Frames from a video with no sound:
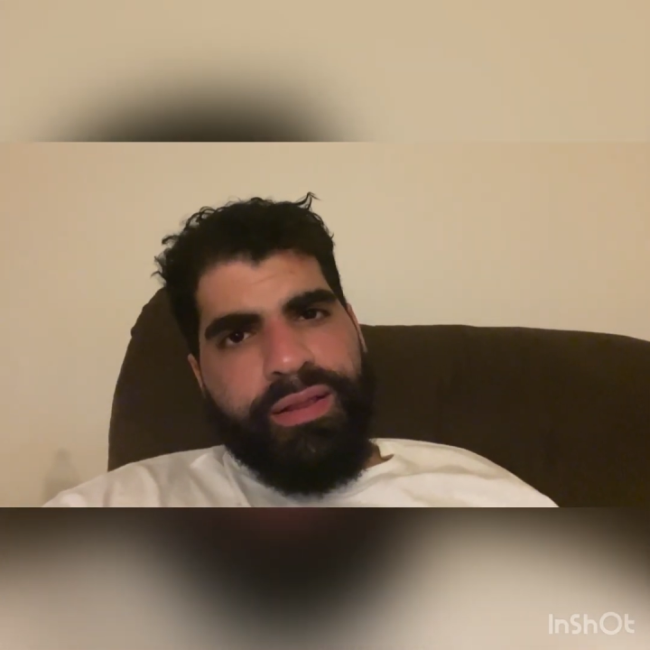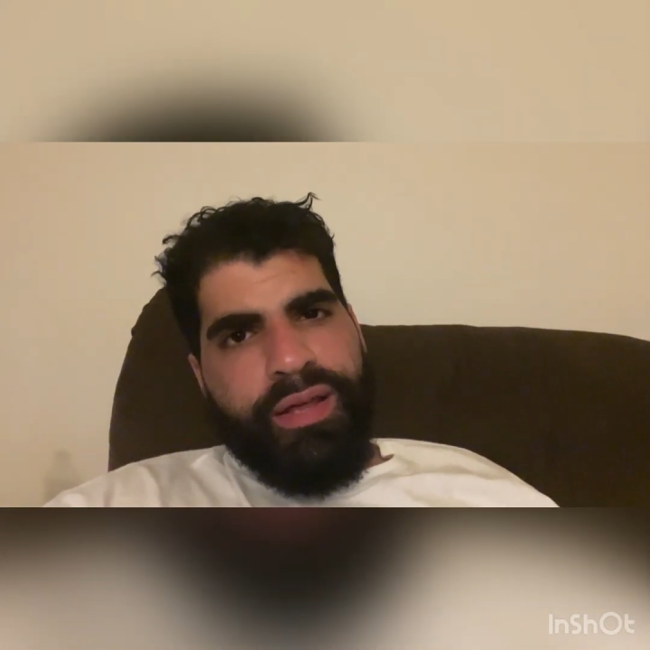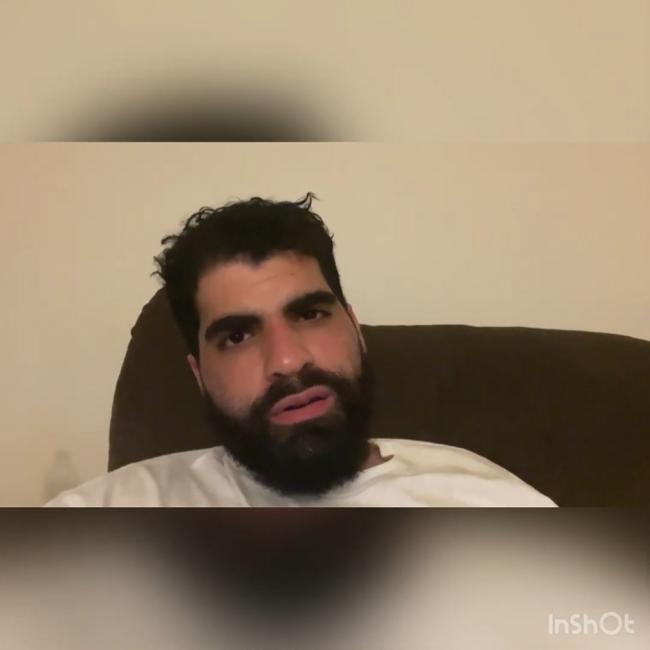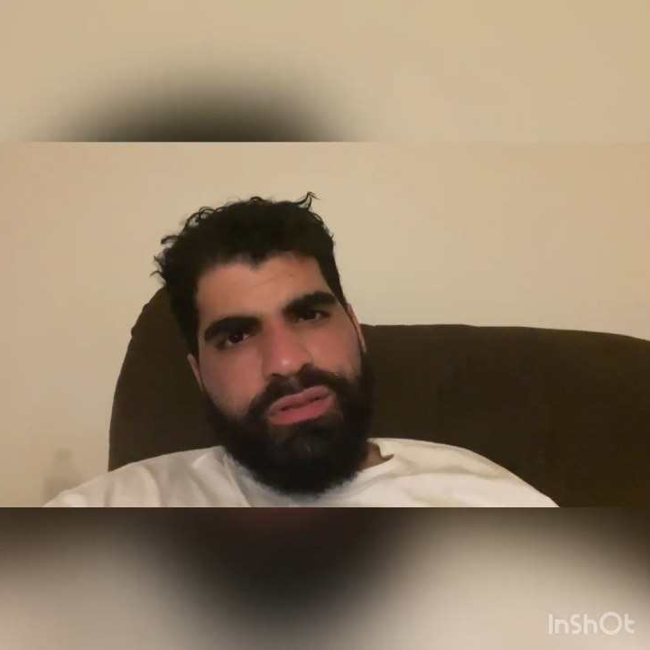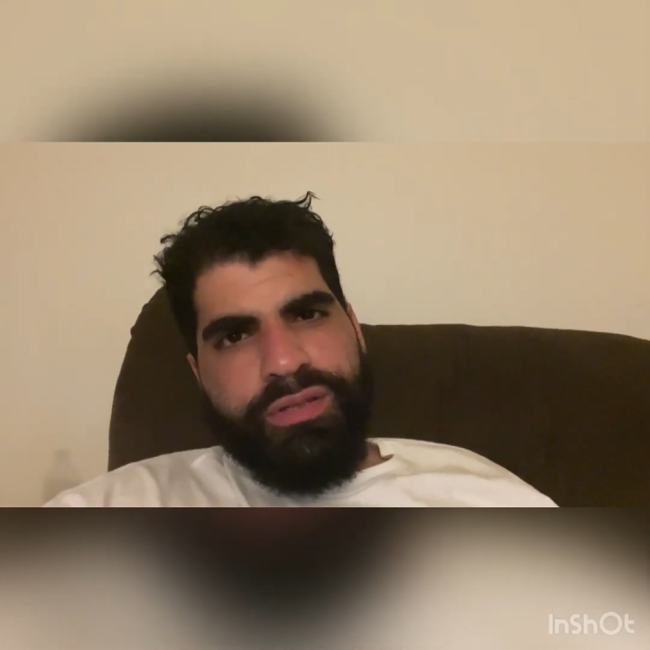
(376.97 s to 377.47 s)
they
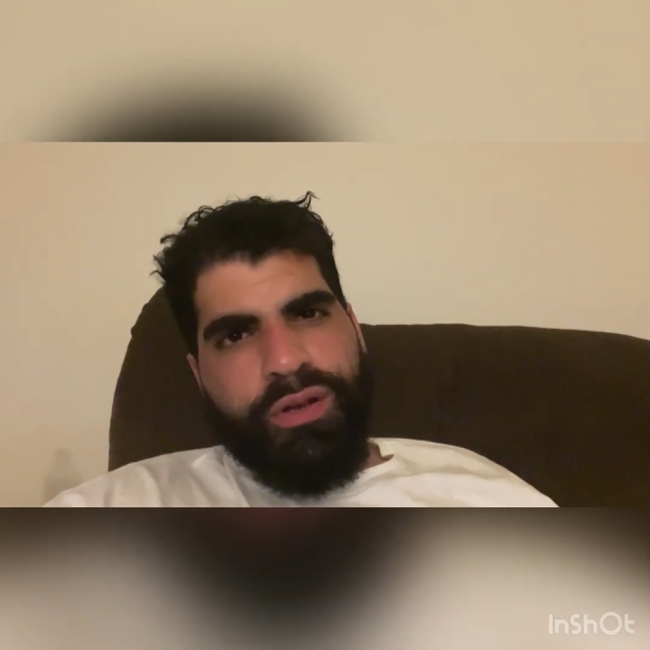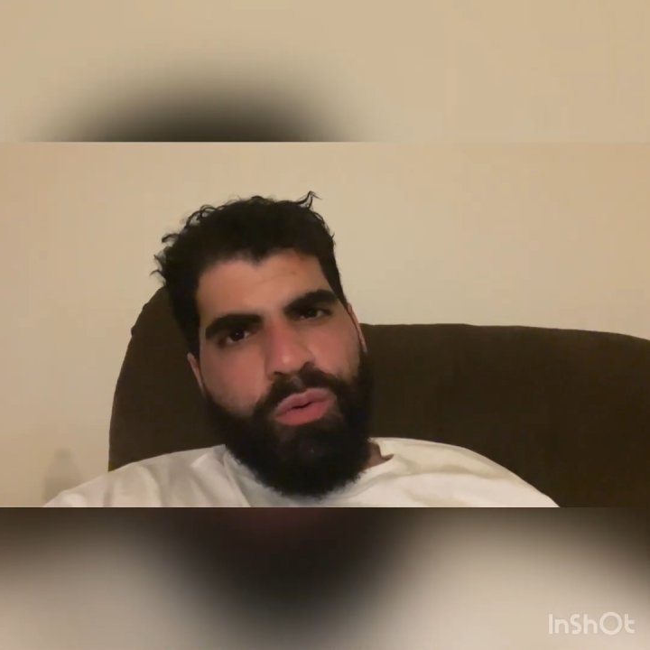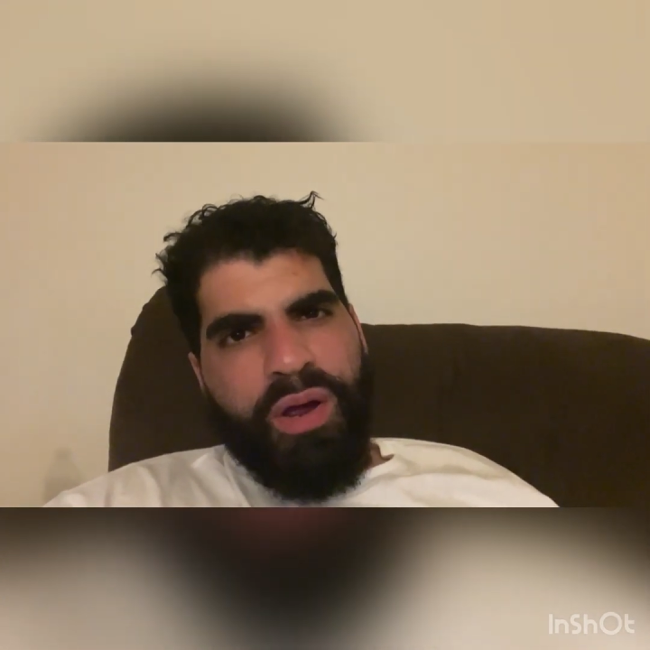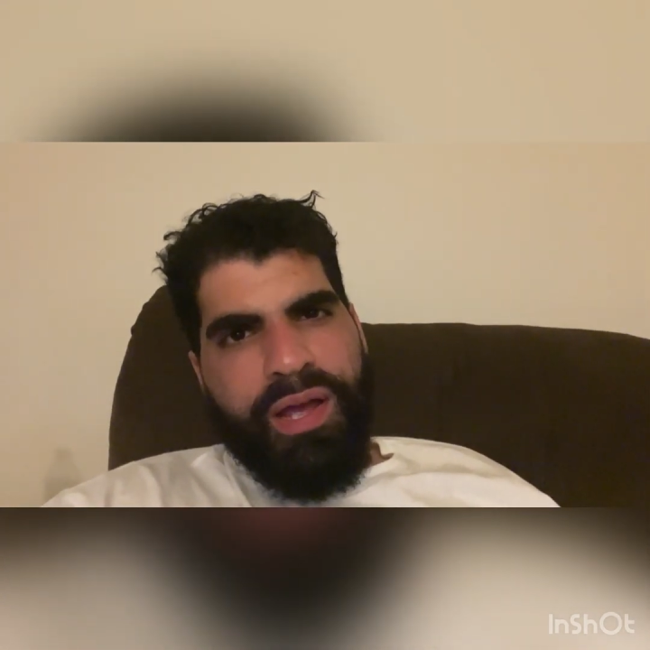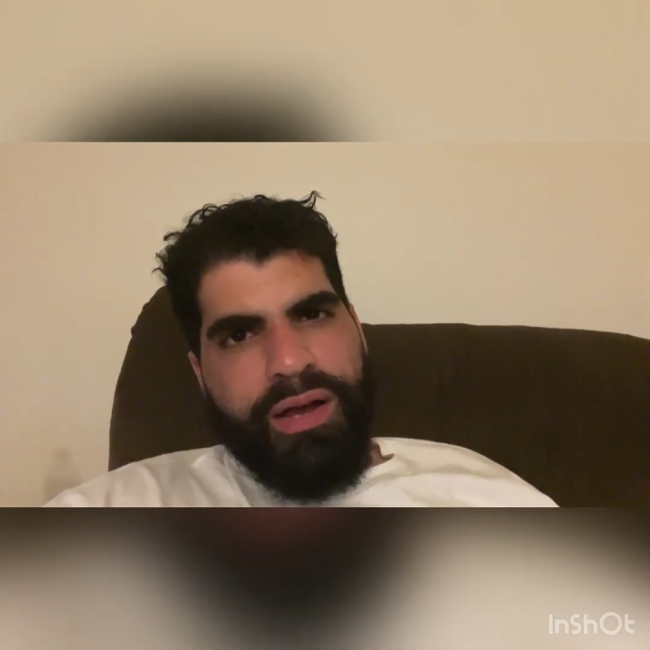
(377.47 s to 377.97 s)
don't see a
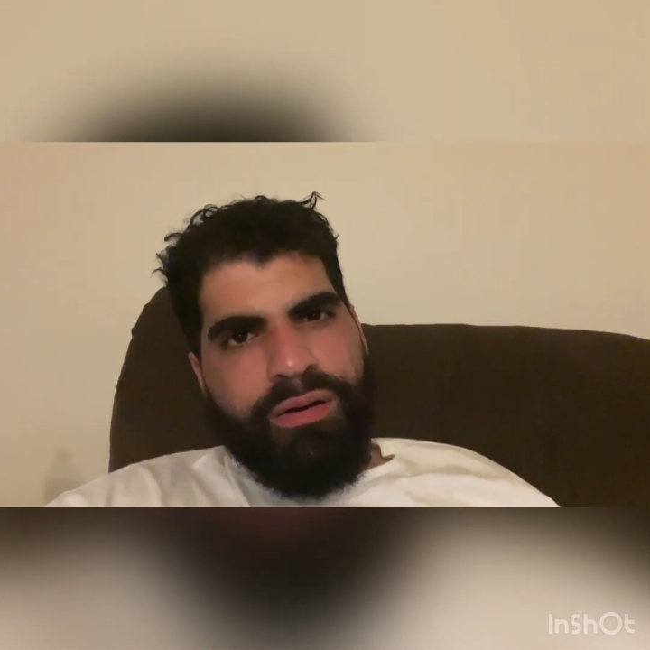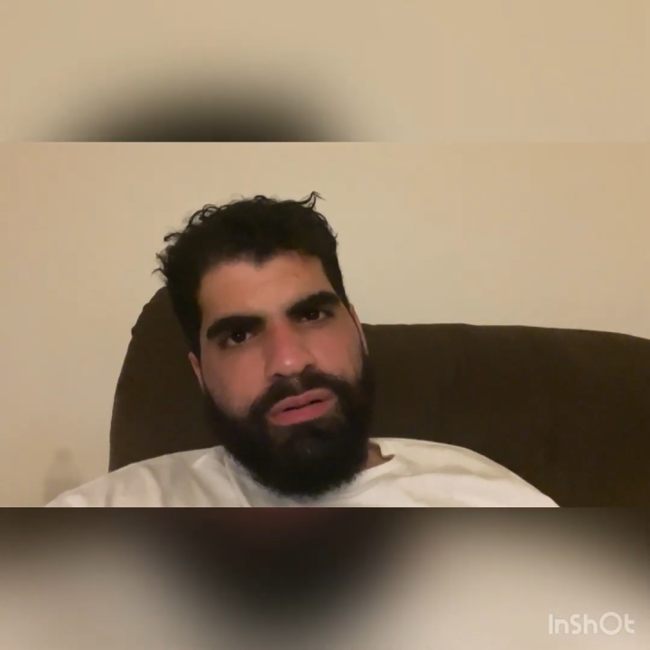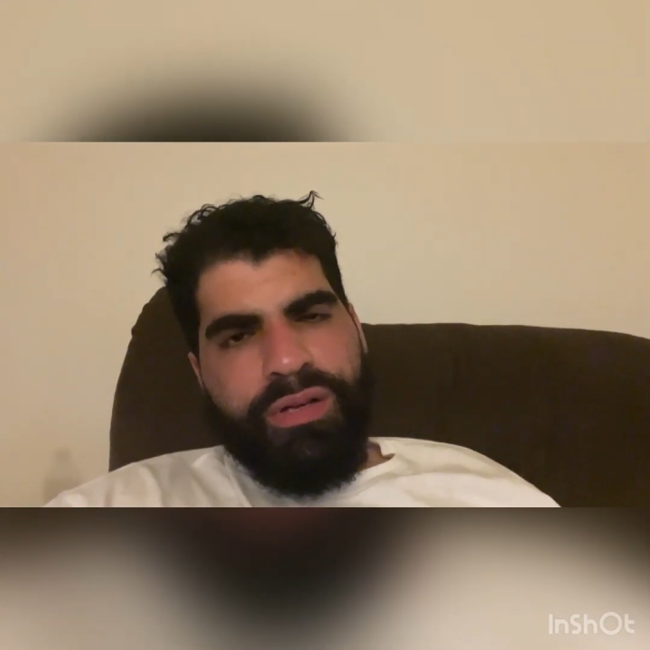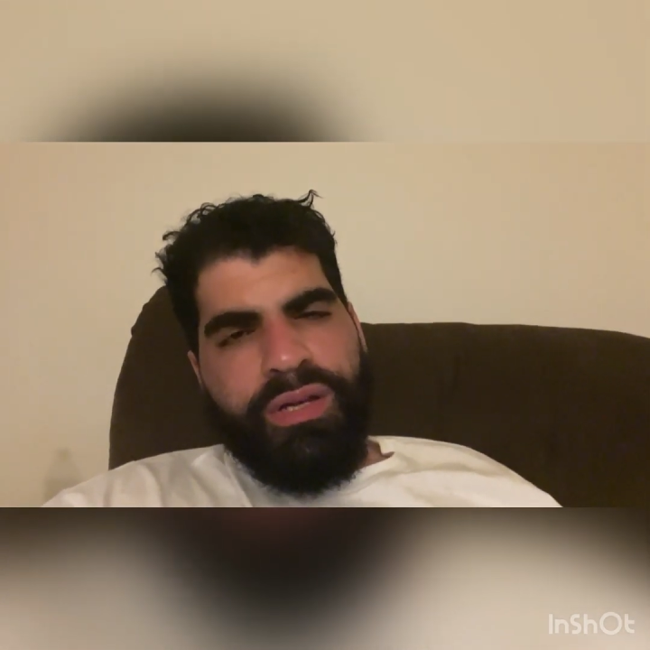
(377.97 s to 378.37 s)
way out.